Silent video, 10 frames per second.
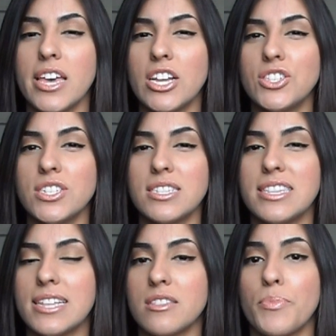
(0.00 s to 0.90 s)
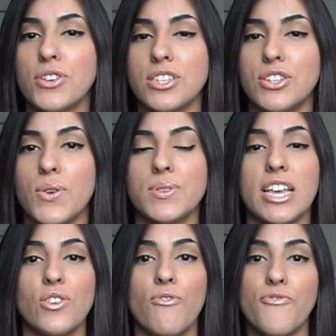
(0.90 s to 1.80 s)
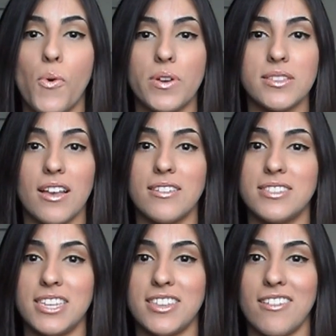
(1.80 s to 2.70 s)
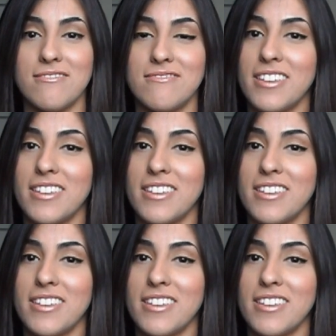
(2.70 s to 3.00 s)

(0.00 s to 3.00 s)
It just lets the person know that you focus on detail,